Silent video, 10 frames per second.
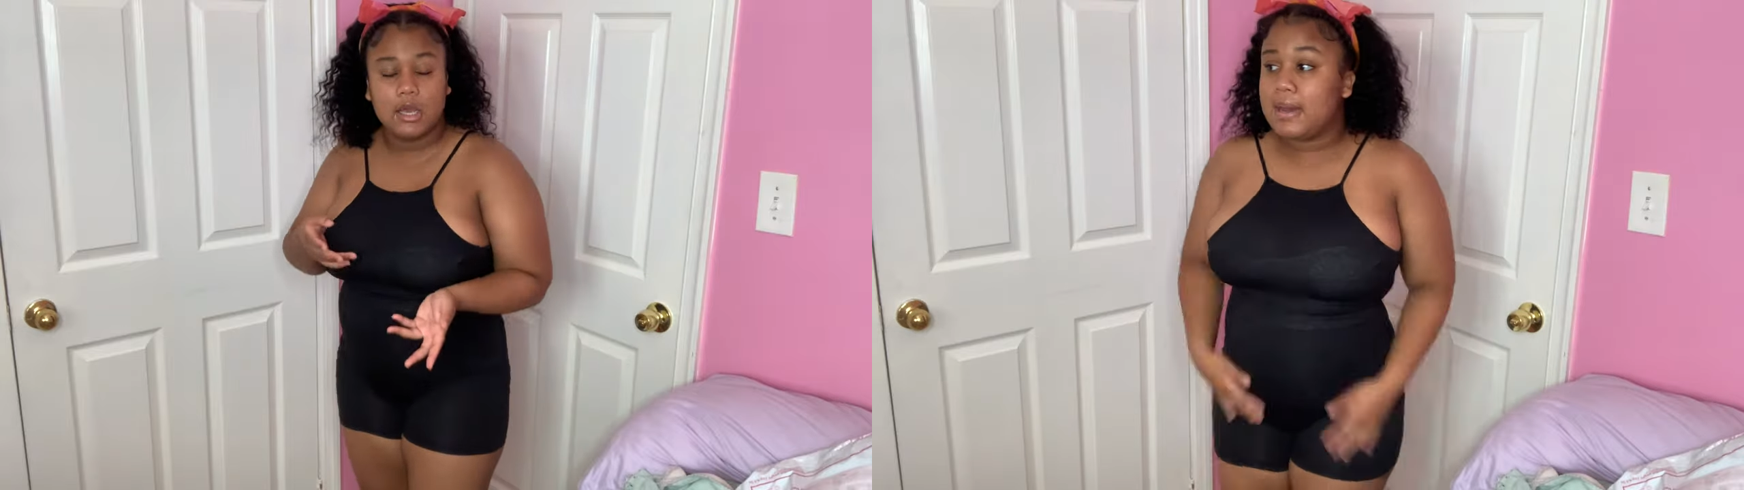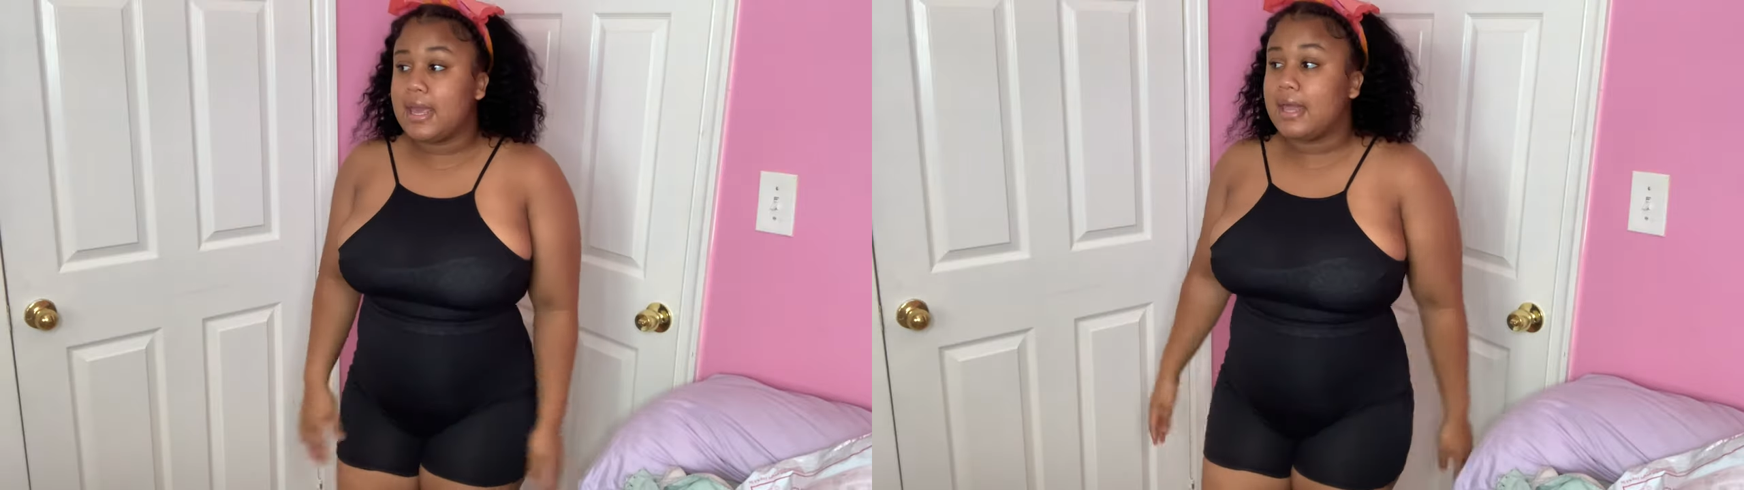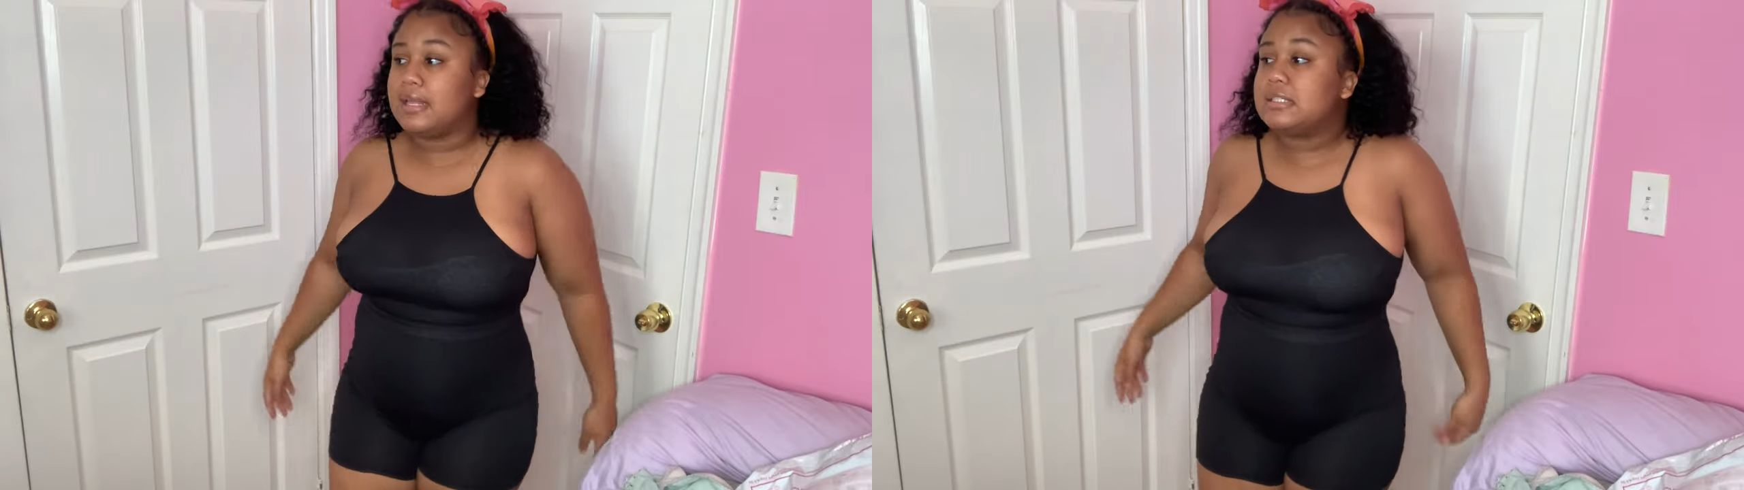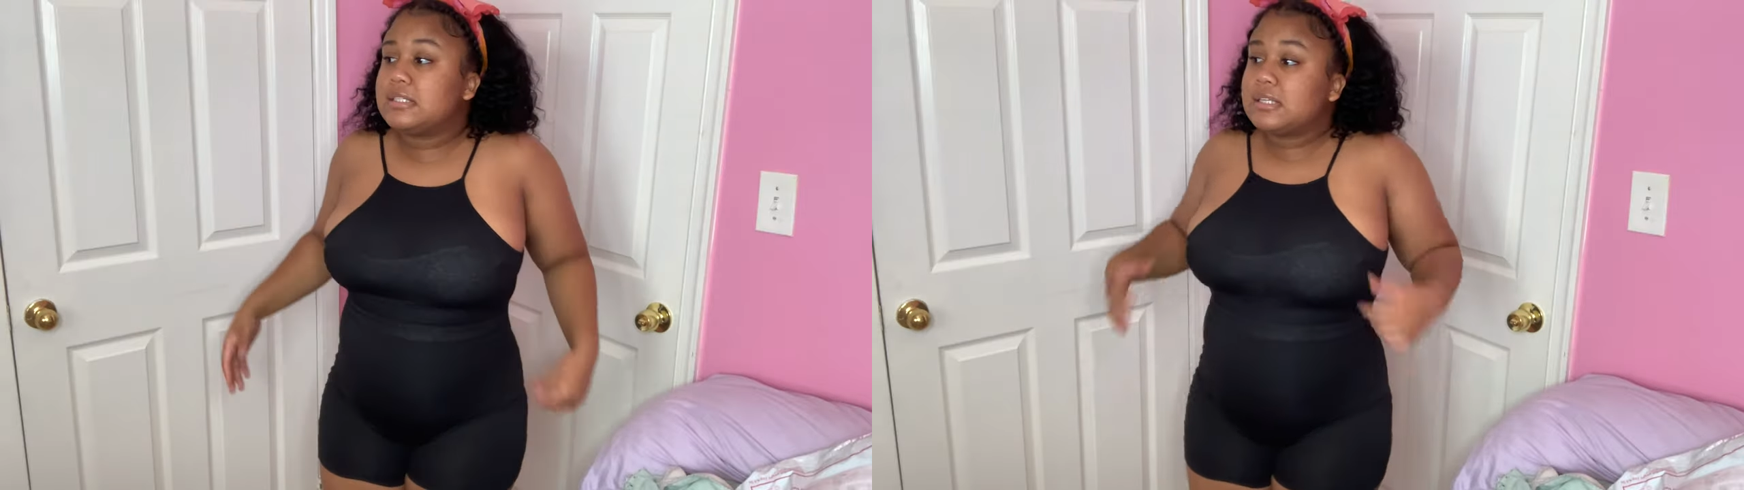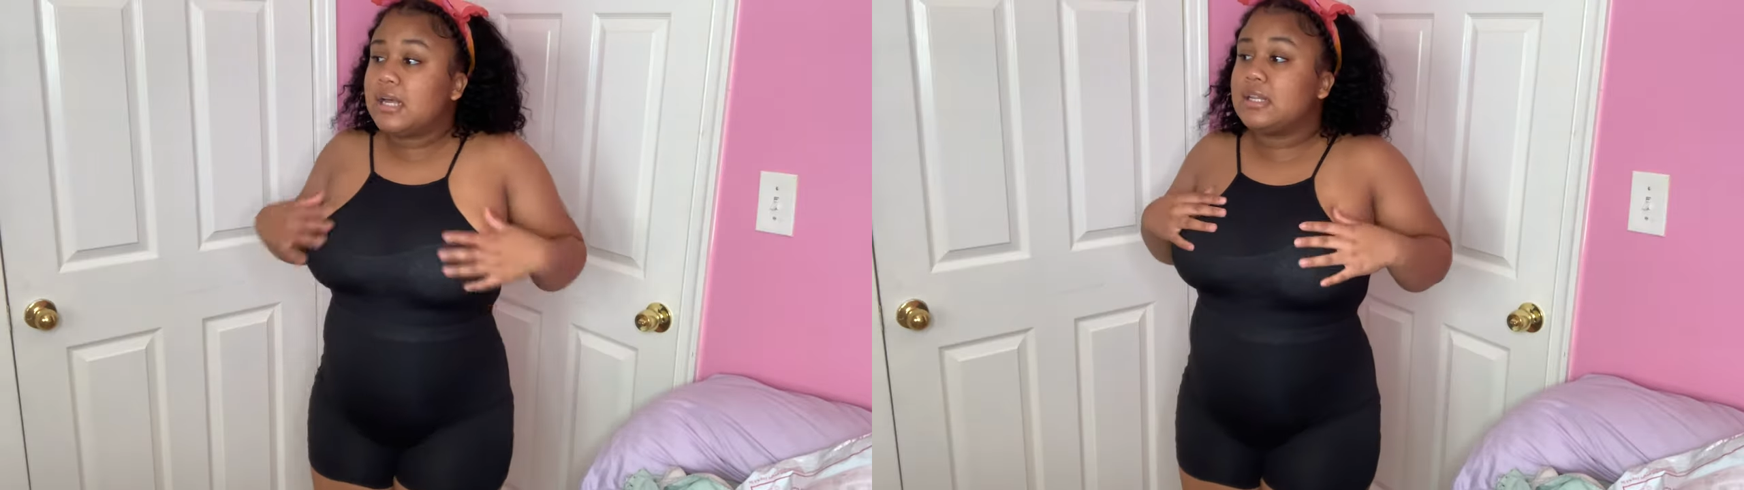But yeah, that's
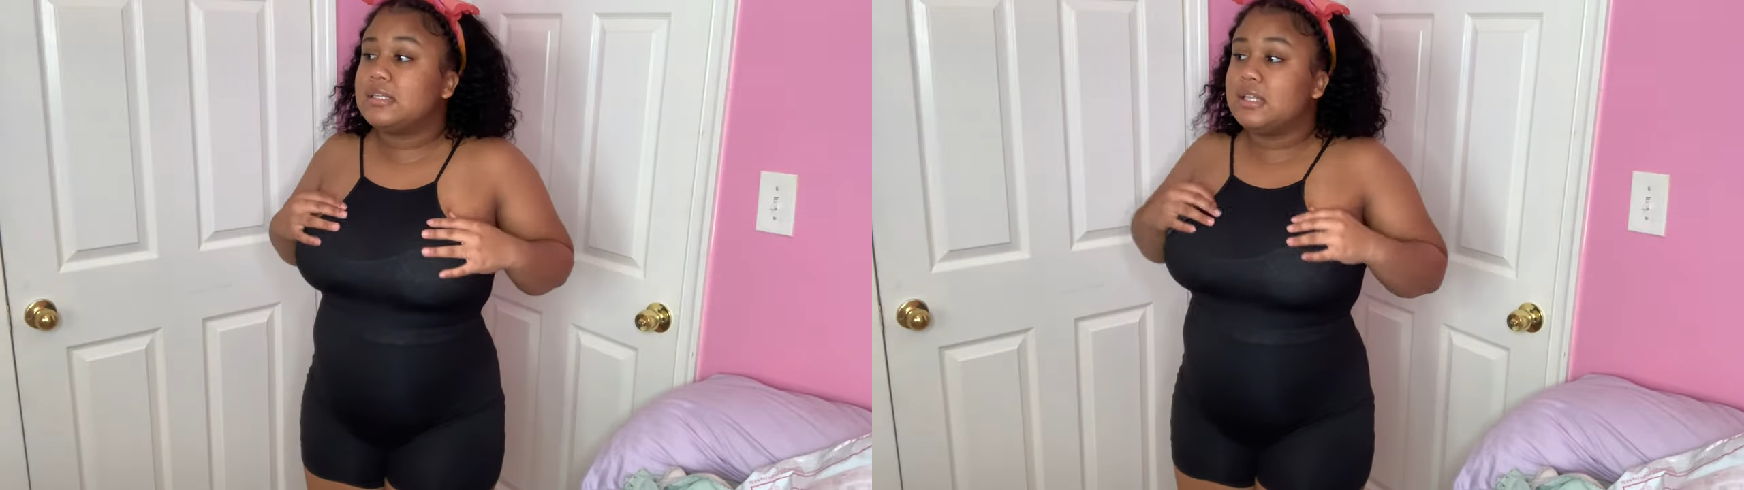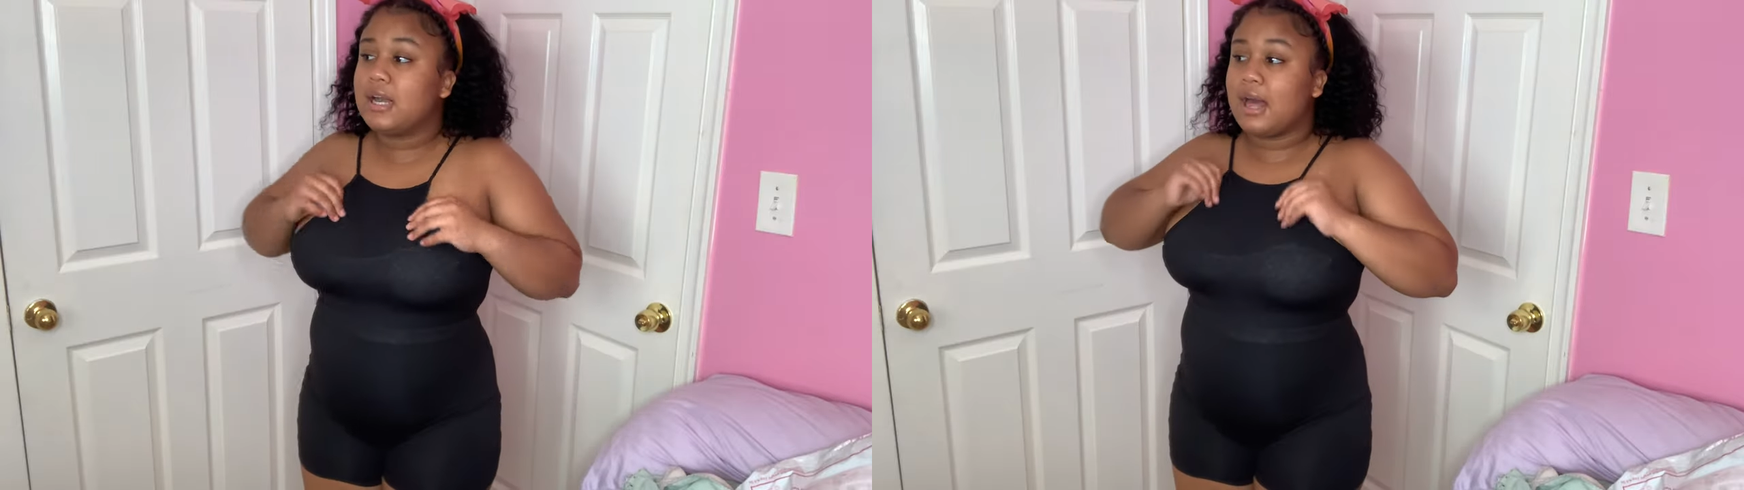just how this looks.